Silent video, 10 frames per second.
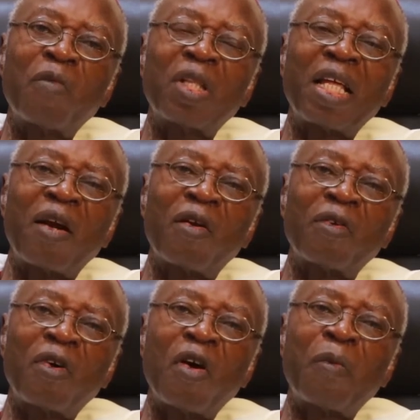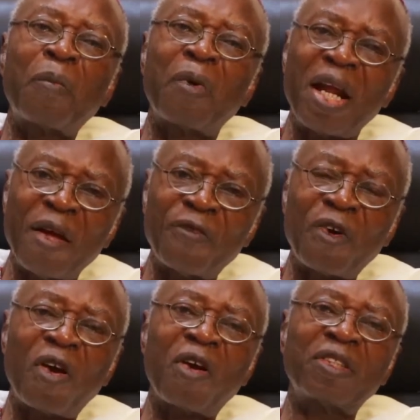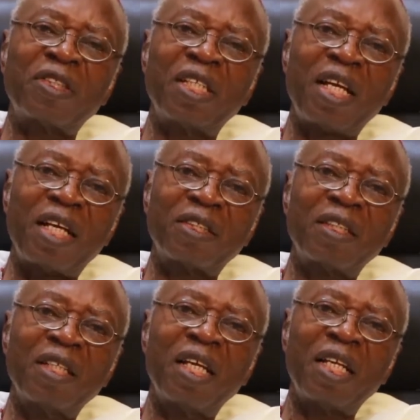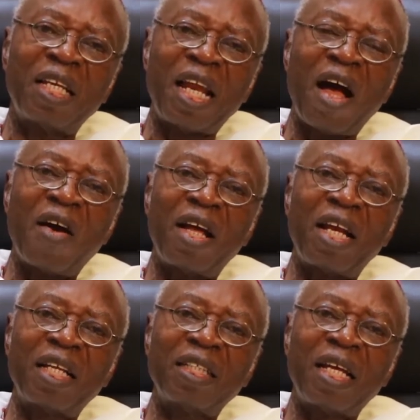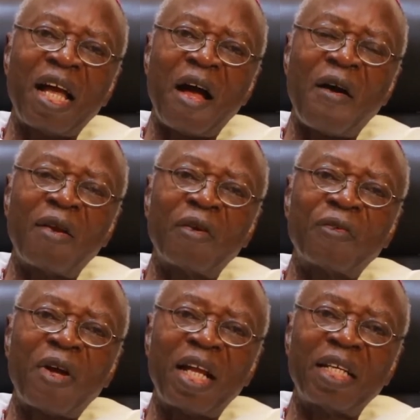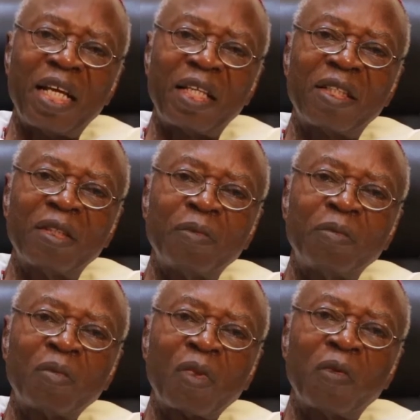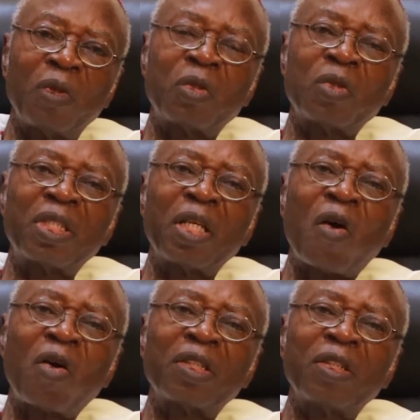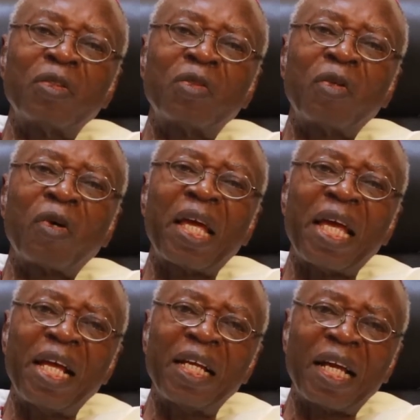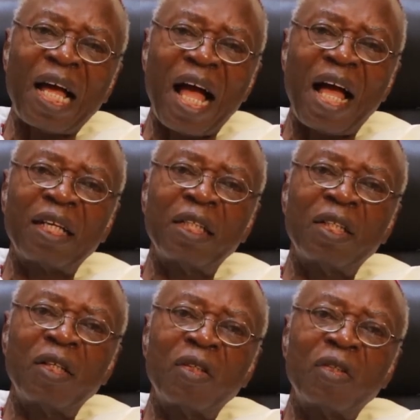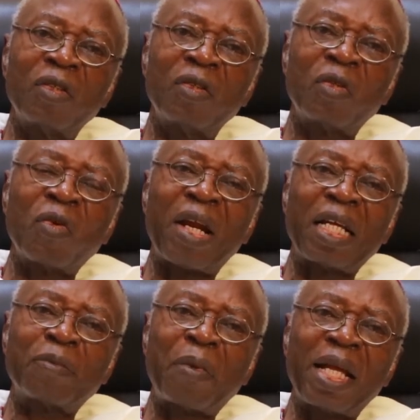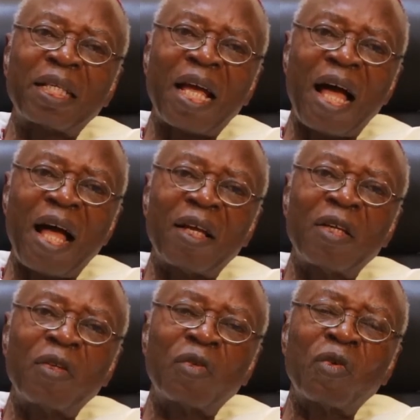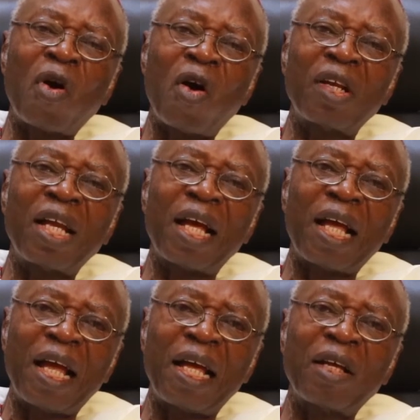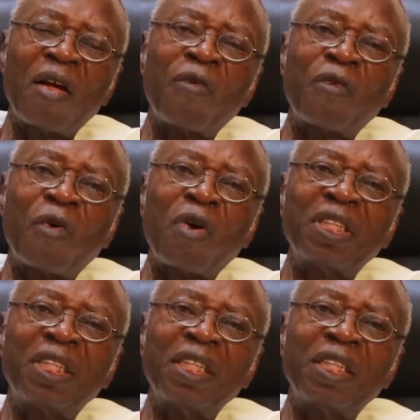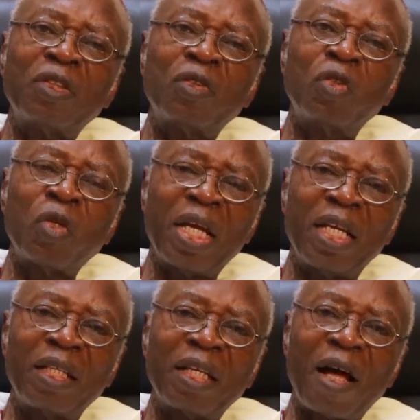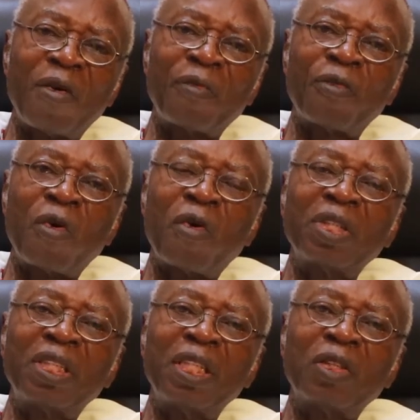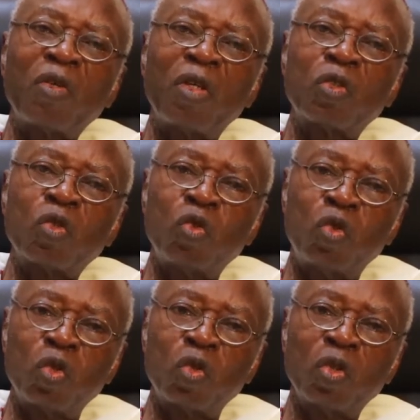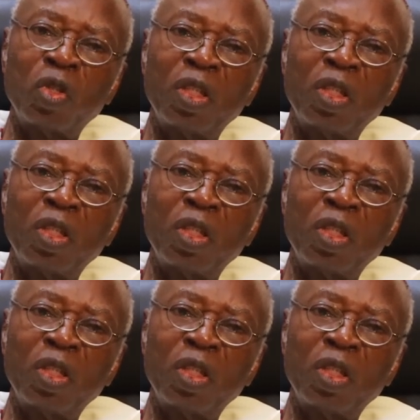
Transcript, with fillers: Mother of God, pray for us sinners, now and at the hour of our death. We should still continue to hail her, to respect her, to honor her for what she is doing and for what she is going to do.